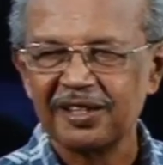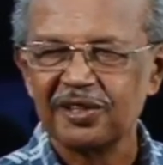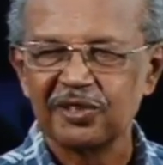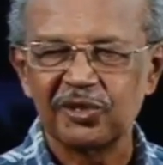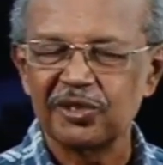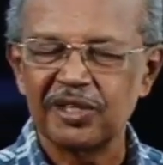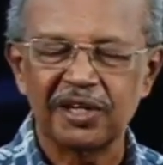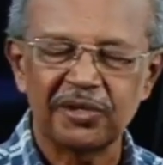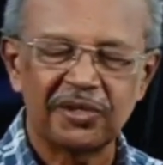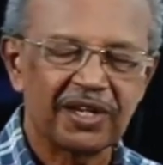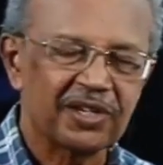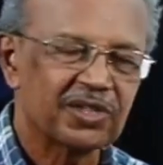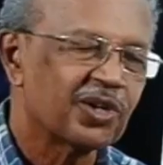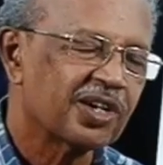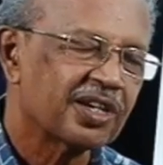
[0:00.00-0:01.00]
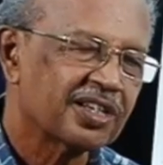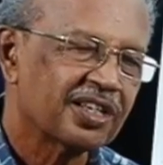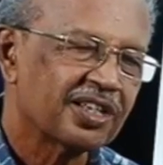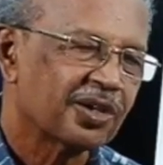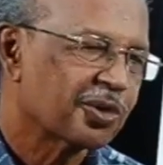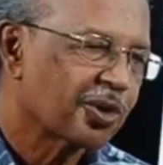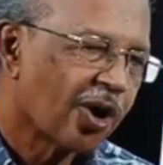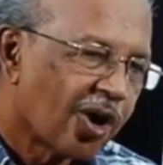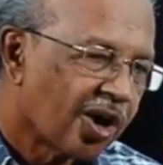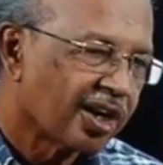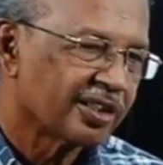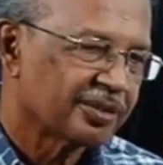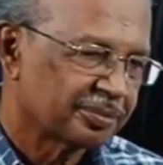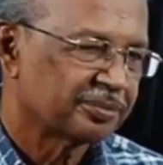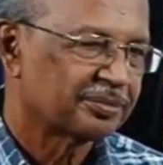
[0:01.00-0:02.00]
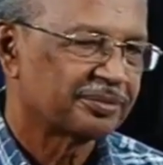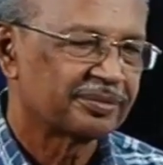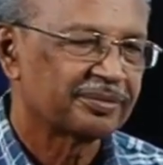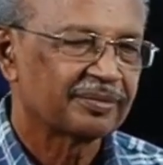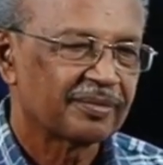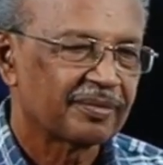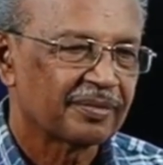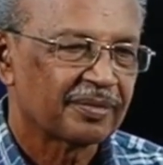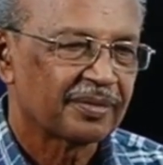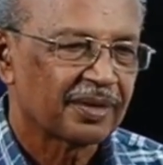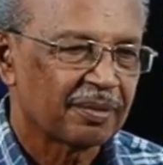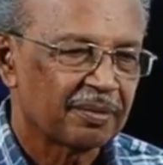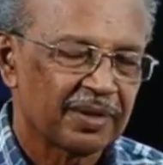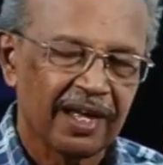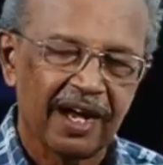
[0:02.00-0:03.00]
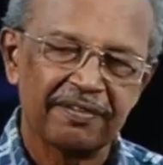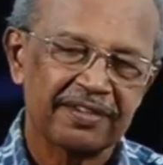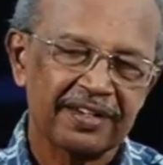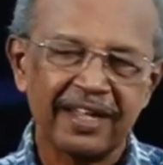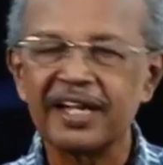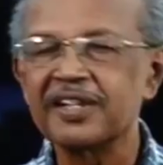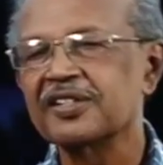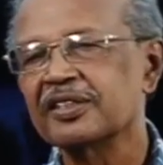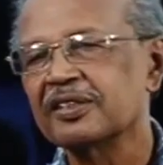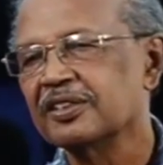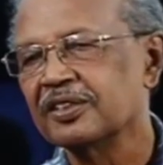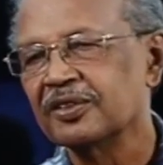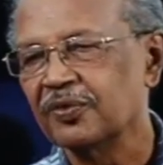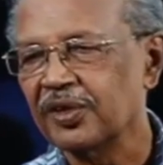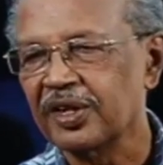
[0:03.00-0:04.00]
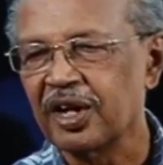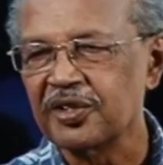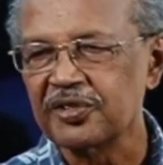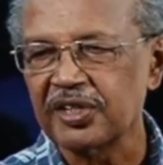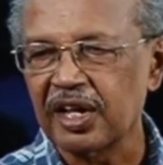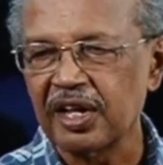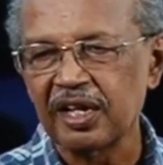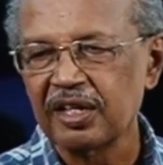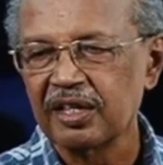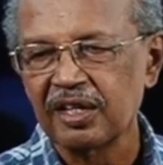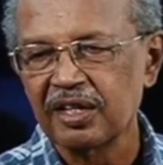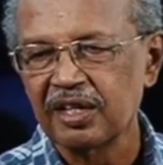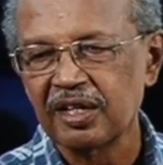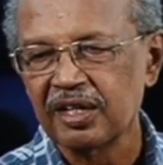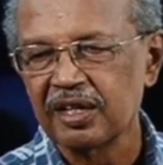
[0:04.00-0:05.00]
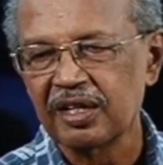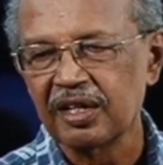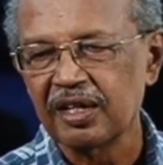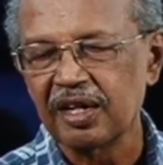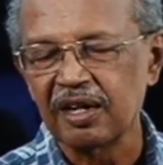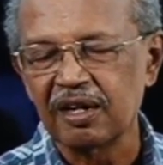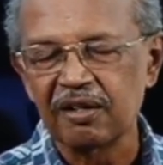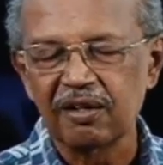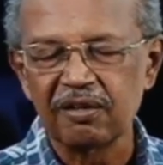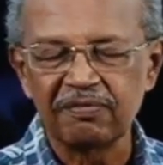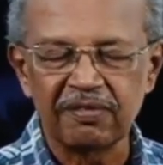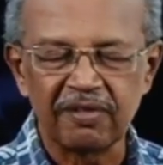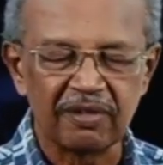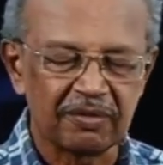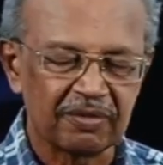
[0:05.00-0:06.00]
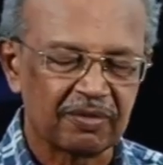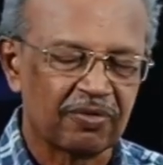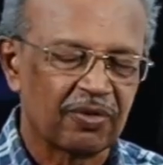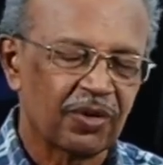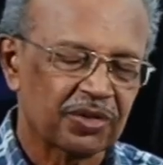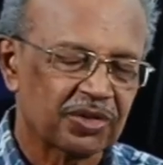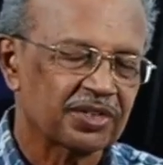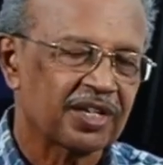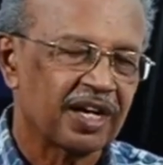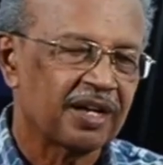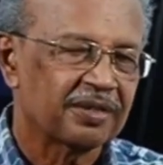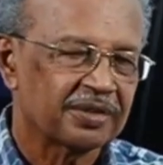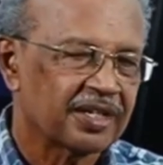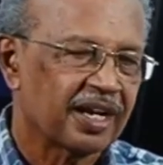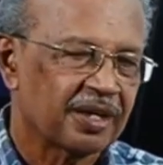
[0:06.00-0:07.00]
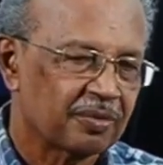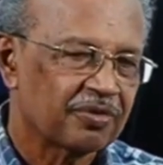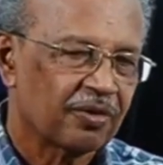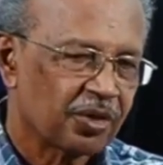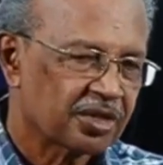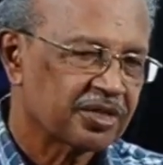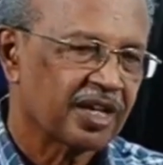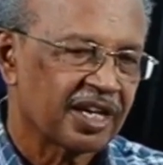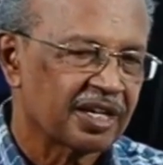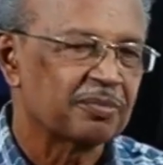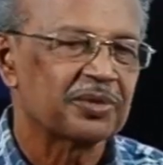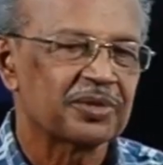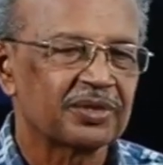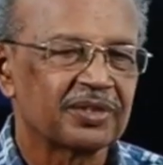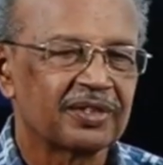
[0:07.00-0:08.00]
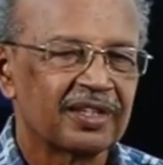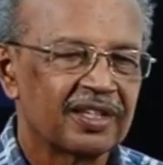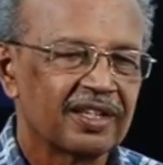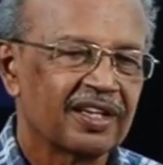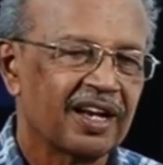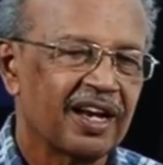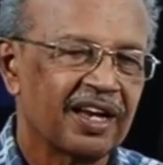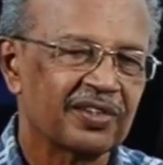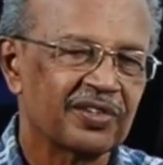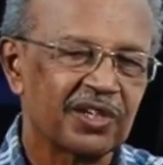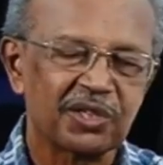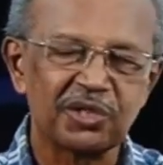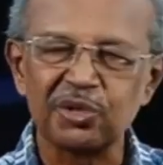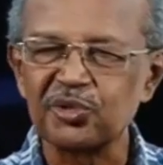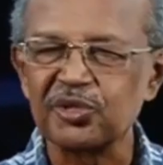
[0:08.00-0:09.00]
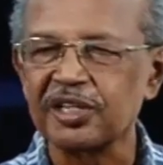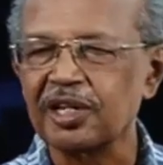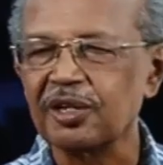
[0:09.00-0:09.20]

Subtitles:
So the other thing is not wrong, but after that we can't say 4th time, 4 times, and there is no single